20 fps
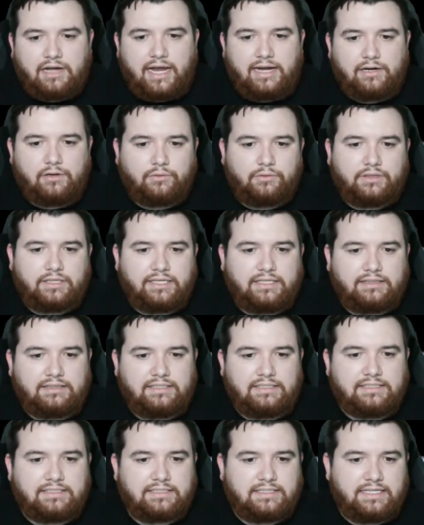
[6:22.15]
I don't think
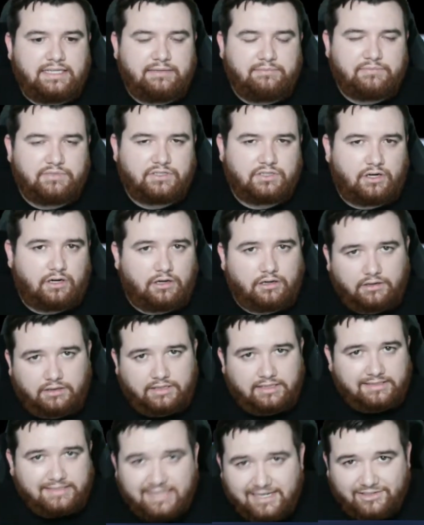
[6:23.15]
these teams are
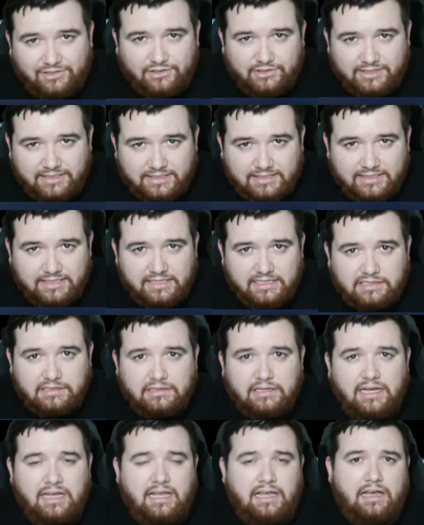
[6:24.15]
contenders this
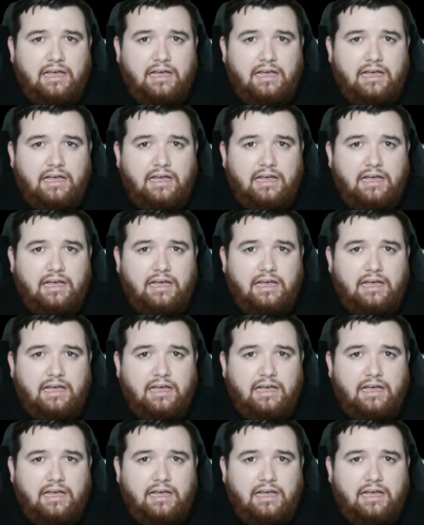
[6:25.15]
year.